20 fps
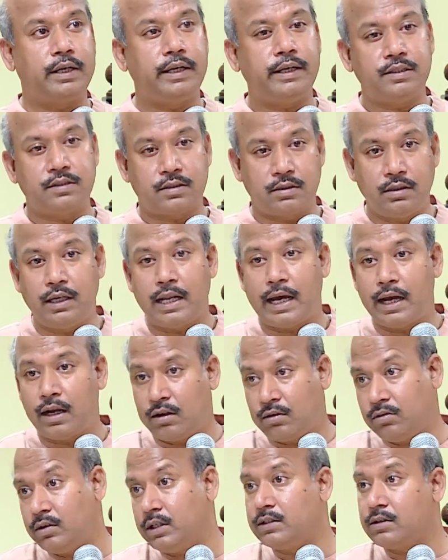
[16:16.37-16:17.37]
teach the
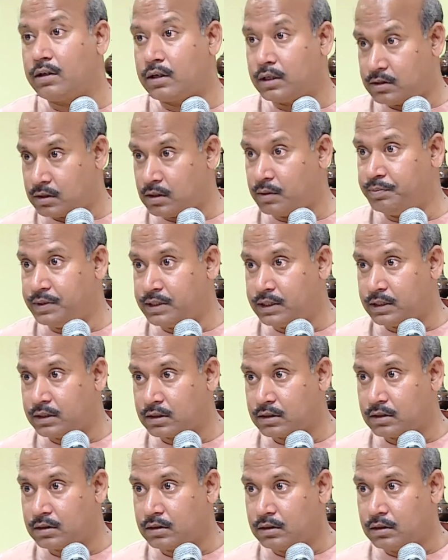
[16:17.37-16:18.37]
language or a
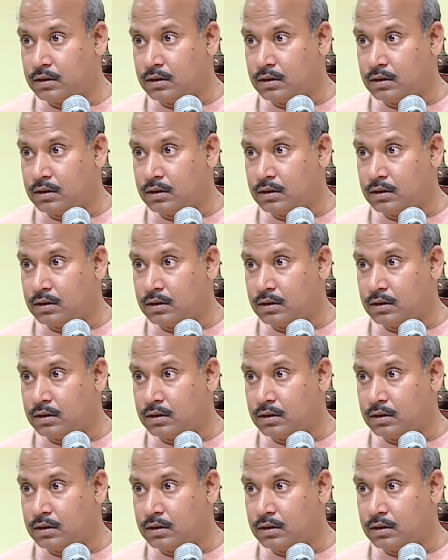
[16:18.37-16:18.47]
subject,